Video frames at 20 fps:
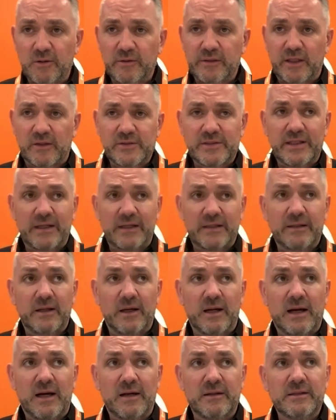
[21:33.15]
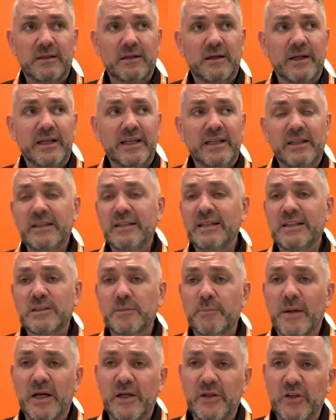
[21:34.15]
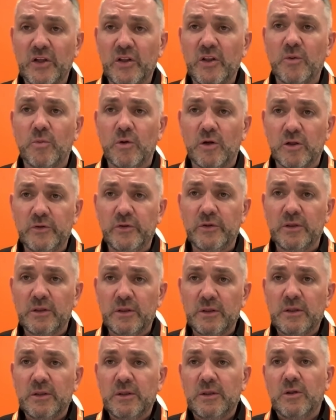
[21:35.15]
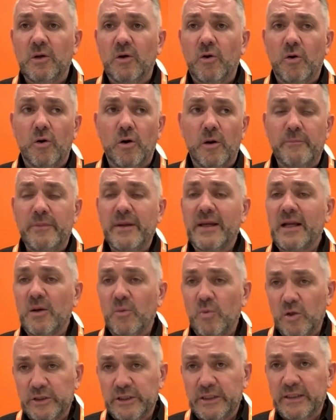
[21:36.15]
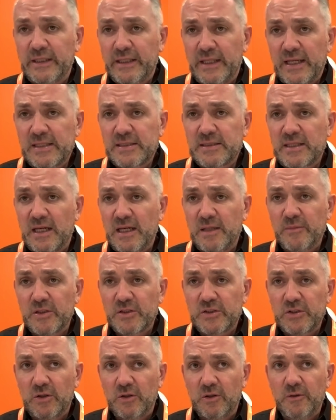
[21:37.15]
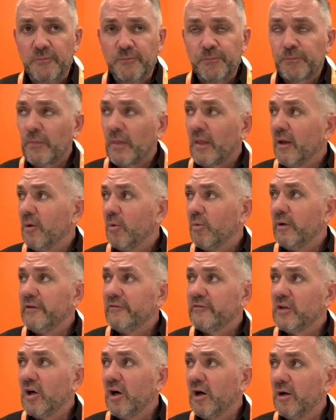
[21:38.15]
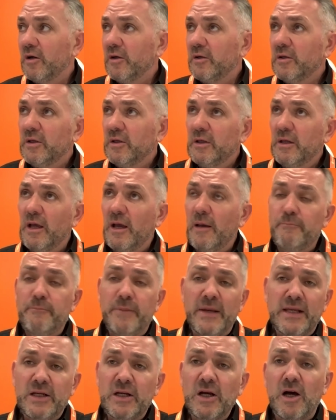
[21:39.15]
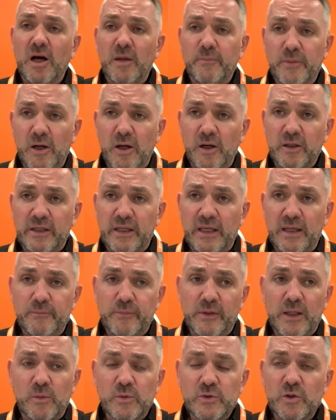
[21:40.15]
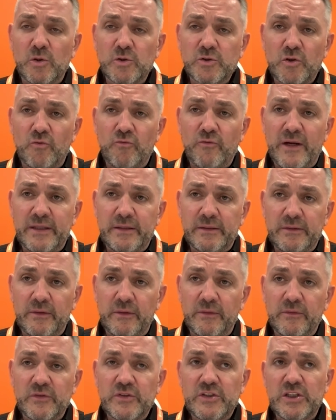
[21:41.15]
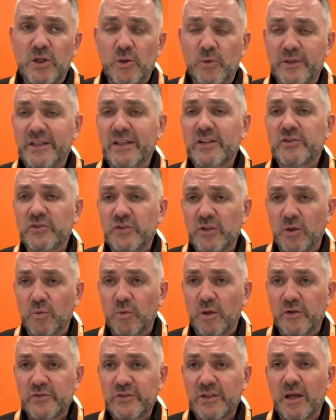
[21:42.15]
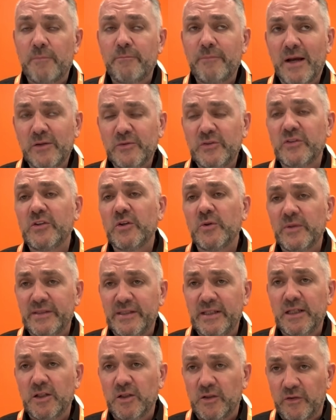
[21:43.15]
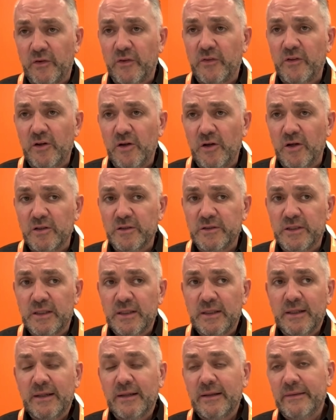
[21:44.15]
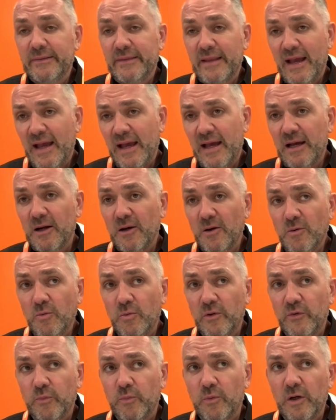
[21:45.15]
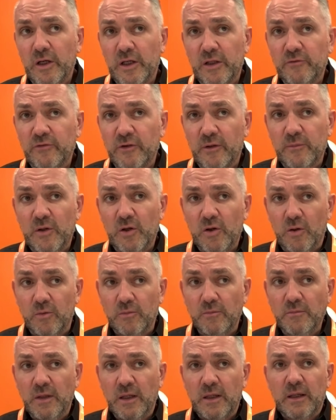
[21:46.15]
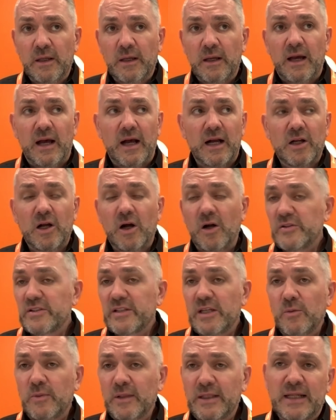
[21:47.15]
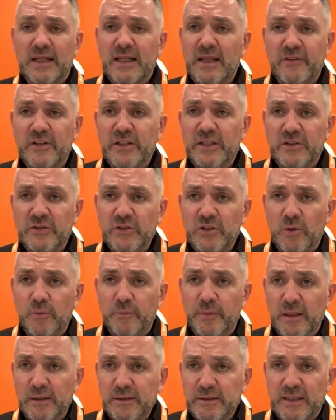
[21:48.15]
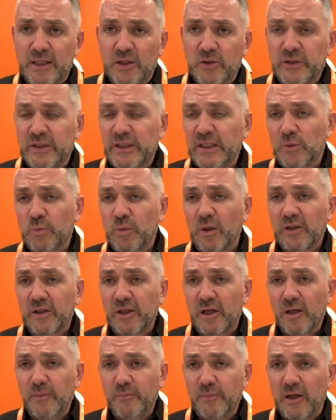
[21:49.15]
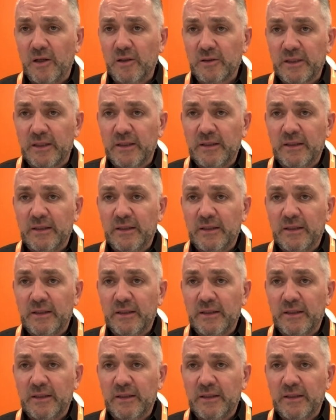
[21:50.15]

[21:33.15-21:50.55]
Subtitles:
And I was thinking that I either need to buy another one or a bigger one in a year's time or so. We've got a big car park here, but I was also renting 2 additional ones, about to do a deal on a third. Now, with working from home, I can't see when I'll ever need a new building. I only need 1 car park.